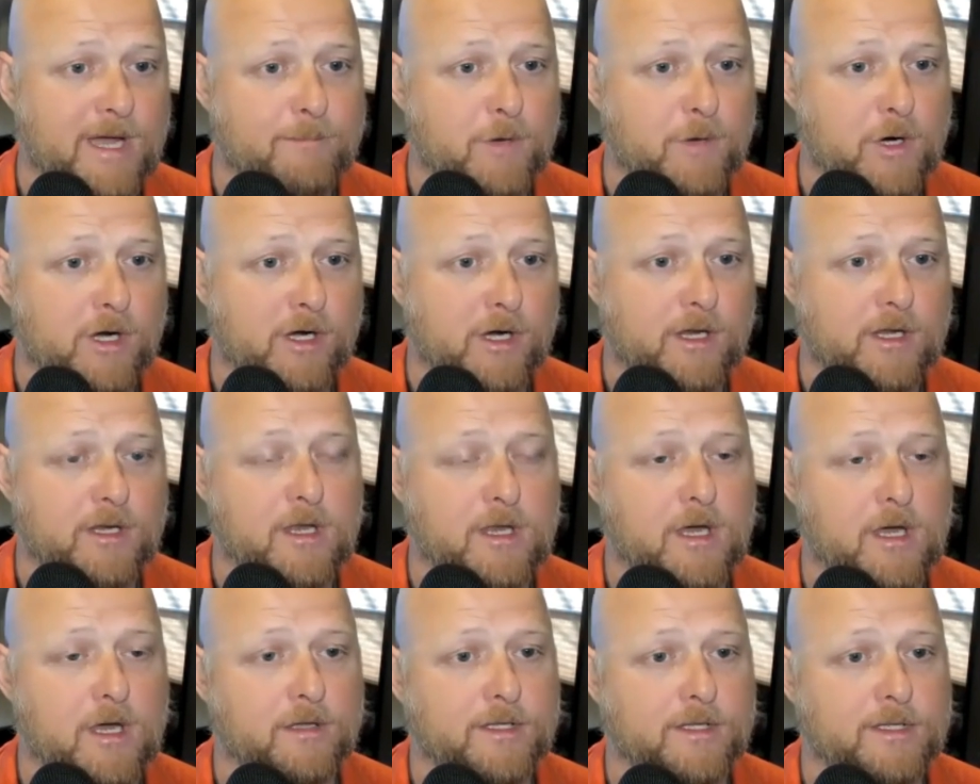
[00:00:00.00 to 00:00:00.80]
my
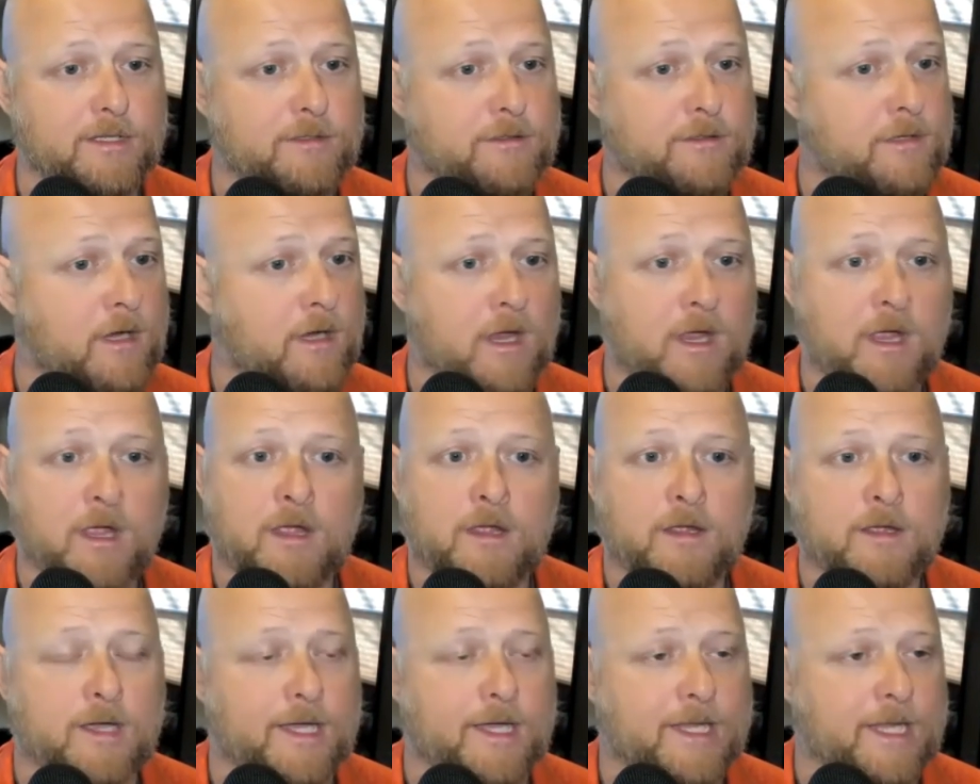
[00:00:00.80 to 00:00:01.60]
market knowledge
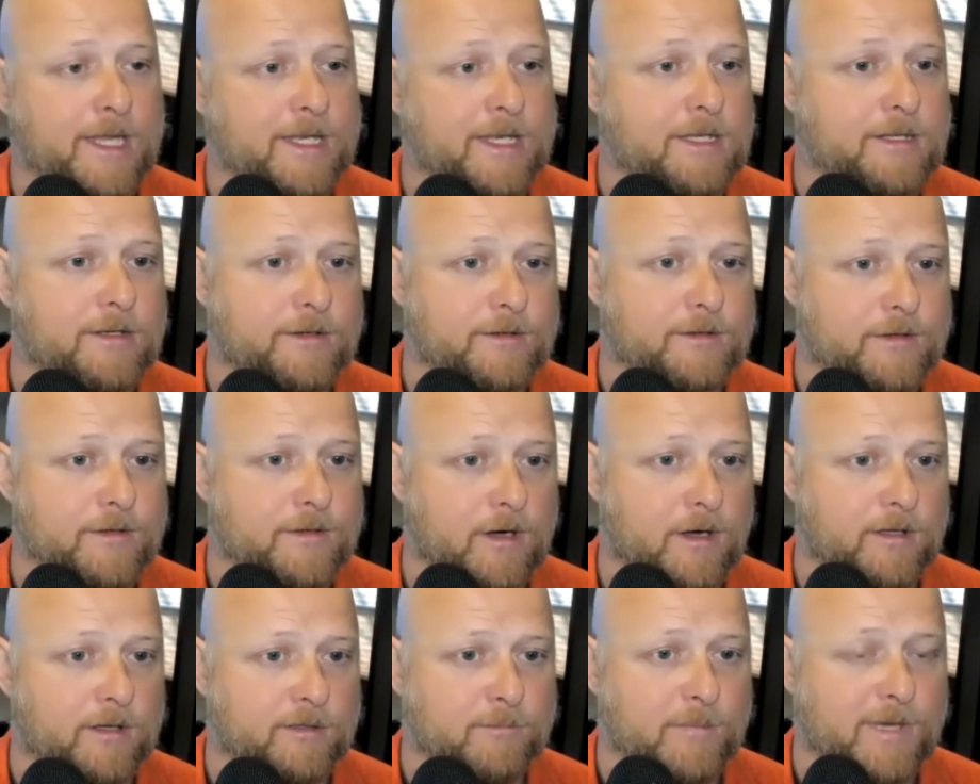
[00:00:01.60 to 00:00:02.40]
and I didn't
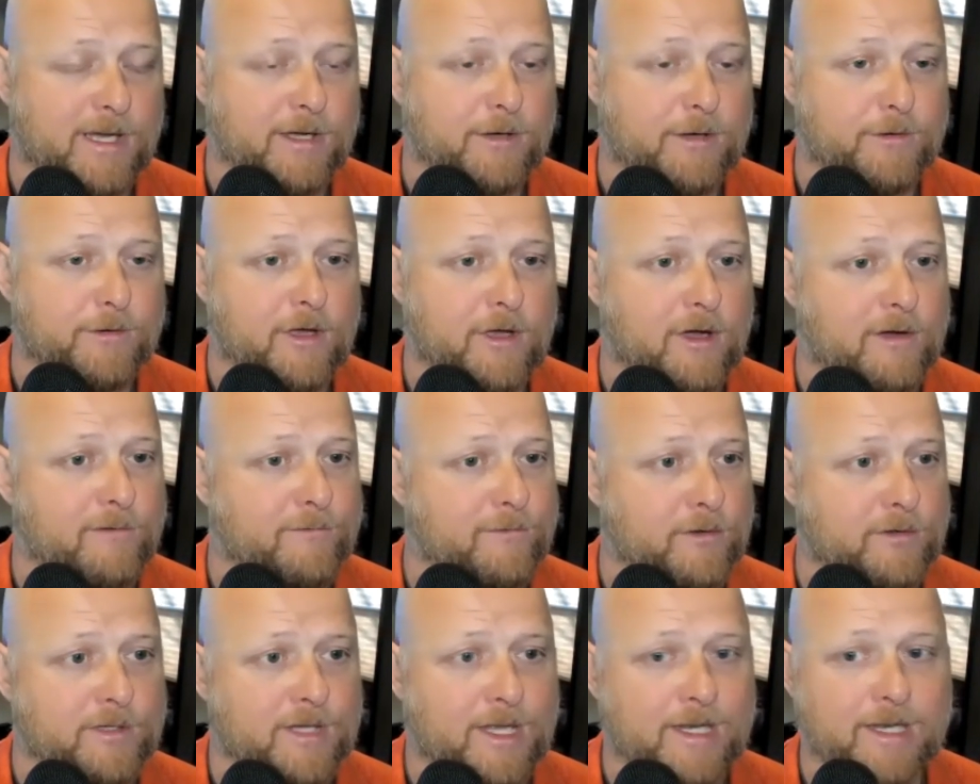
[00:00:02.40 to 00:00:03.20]
trust my own
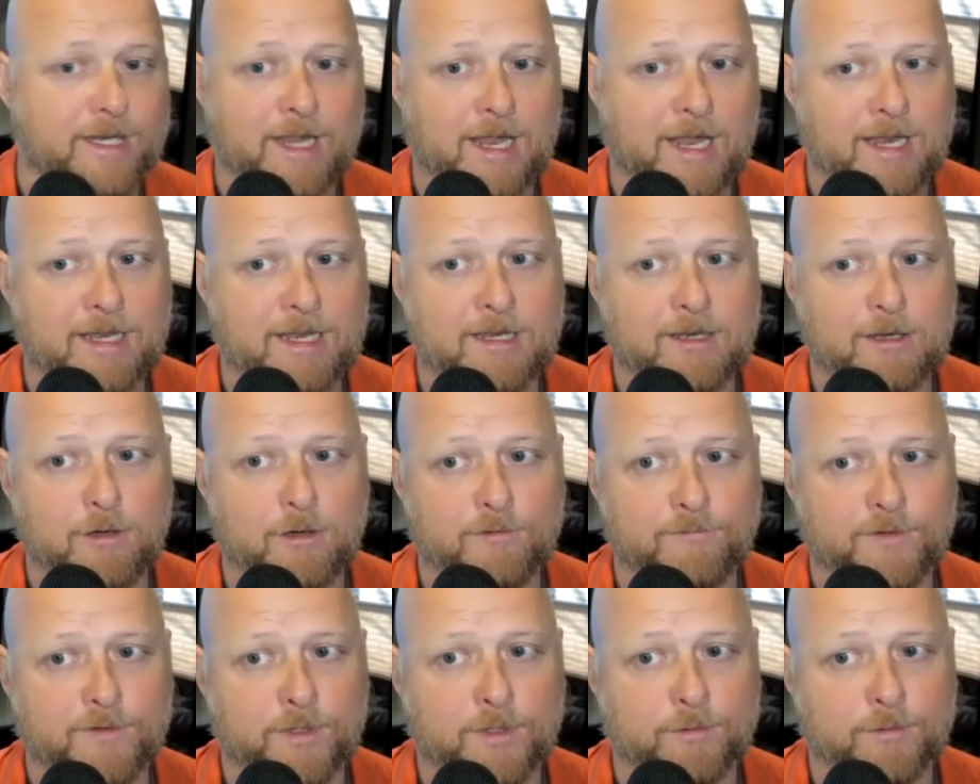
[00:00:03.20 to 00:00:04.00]
offers, I didn't
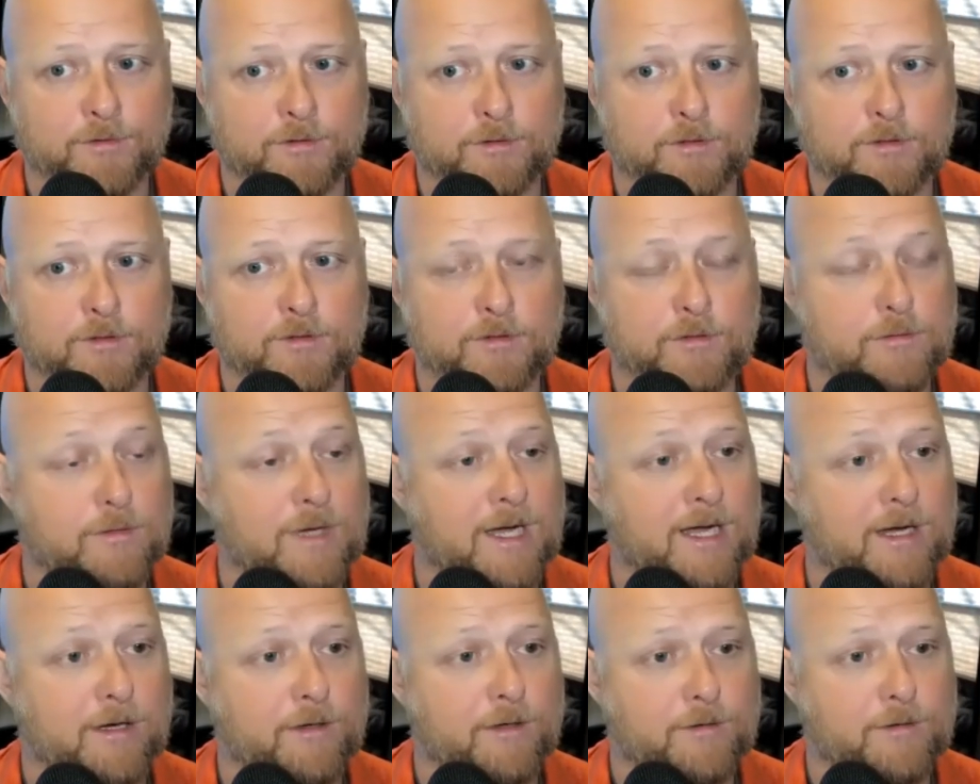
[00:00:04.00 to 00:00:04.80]
know if I was going
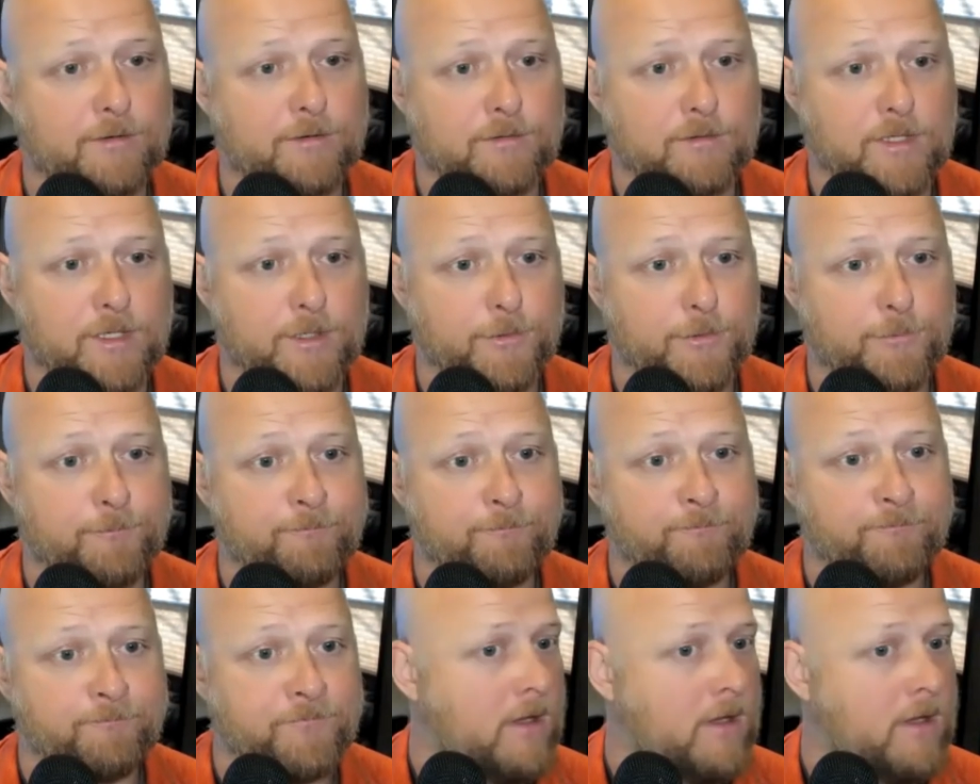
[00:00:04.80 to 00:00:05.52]
too high or too low.